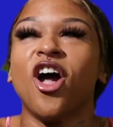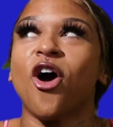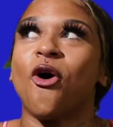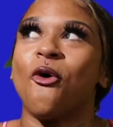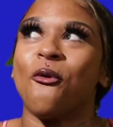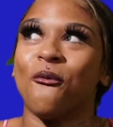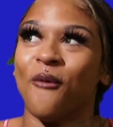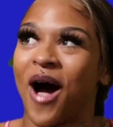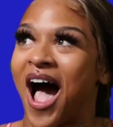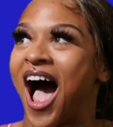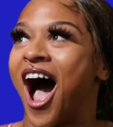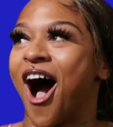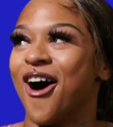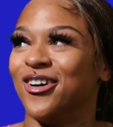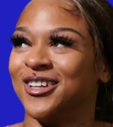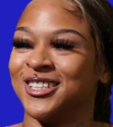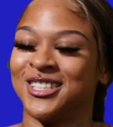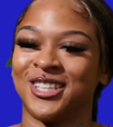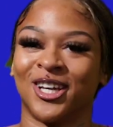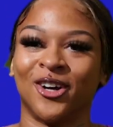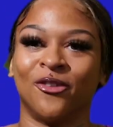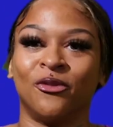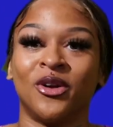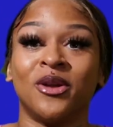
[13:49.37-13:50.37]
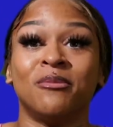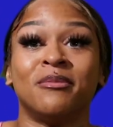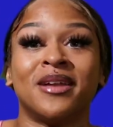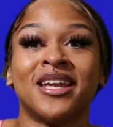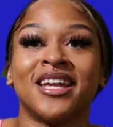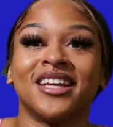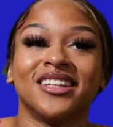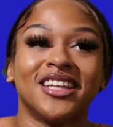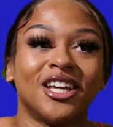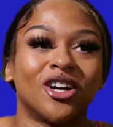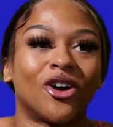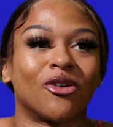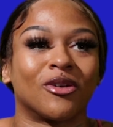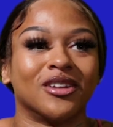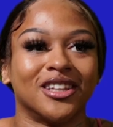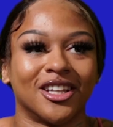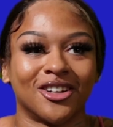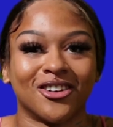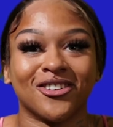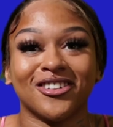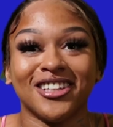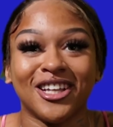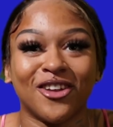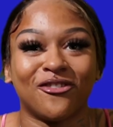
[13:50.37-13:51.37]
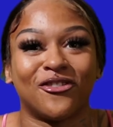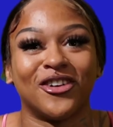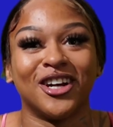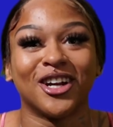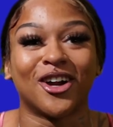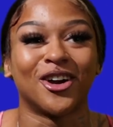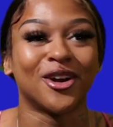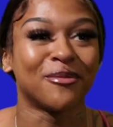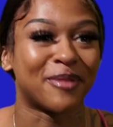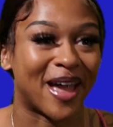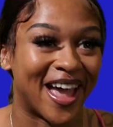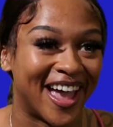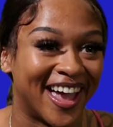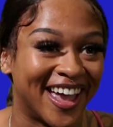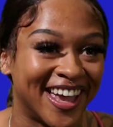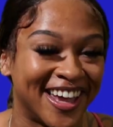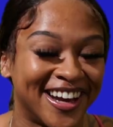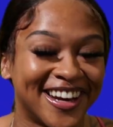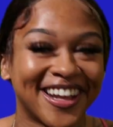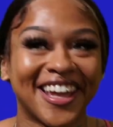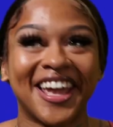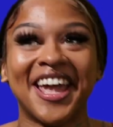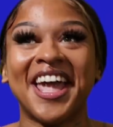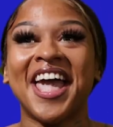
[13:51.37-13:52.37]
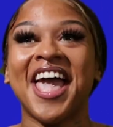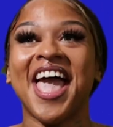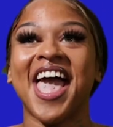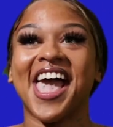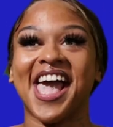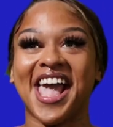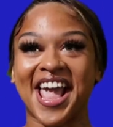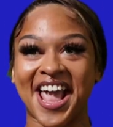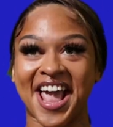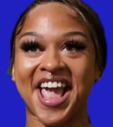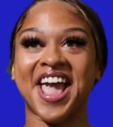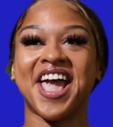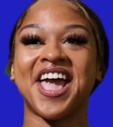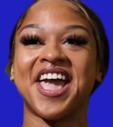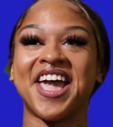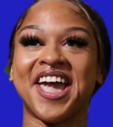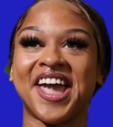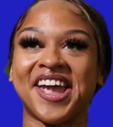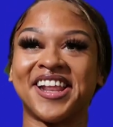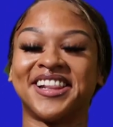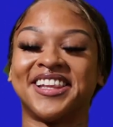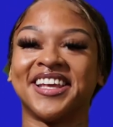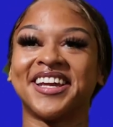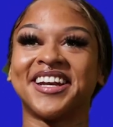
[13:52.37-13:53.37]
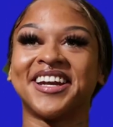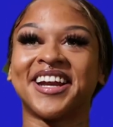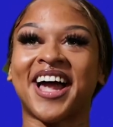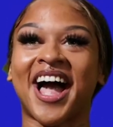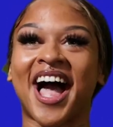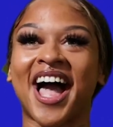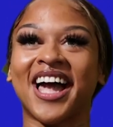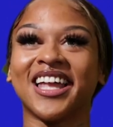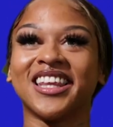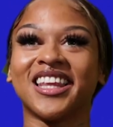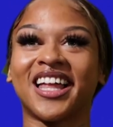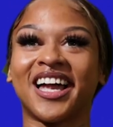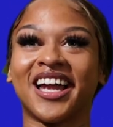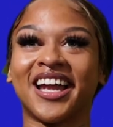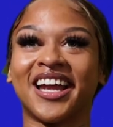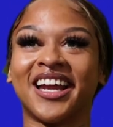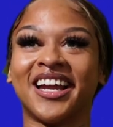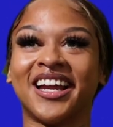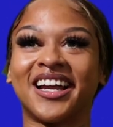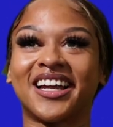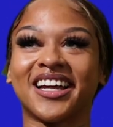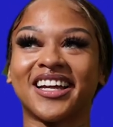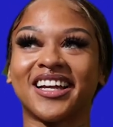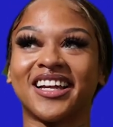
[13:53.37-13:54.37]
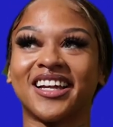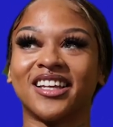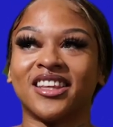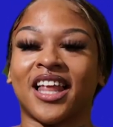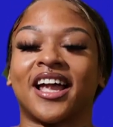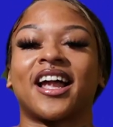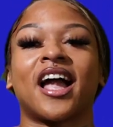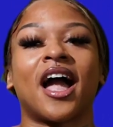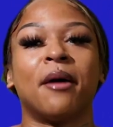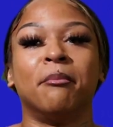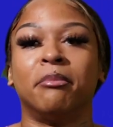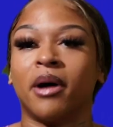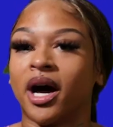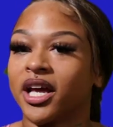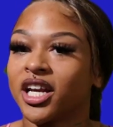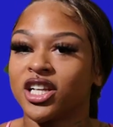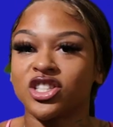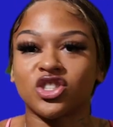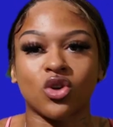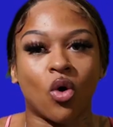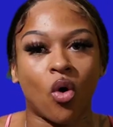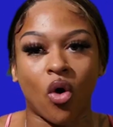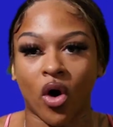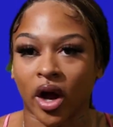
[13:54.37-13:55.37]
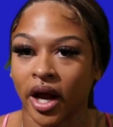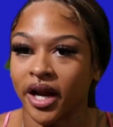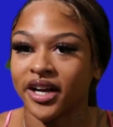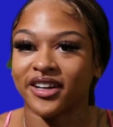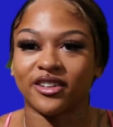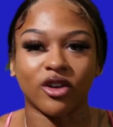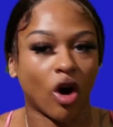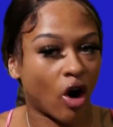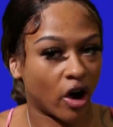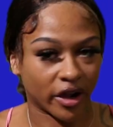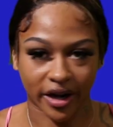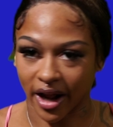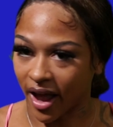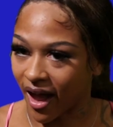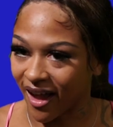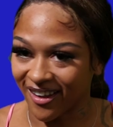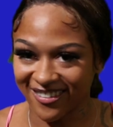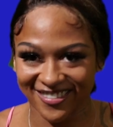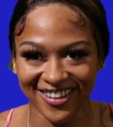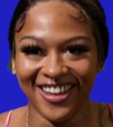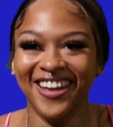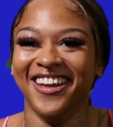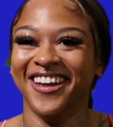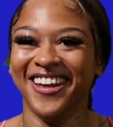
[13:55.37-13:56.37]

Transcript: Wow. So me and Leo were literally finna go to bed, and then I like bonnets on, all that.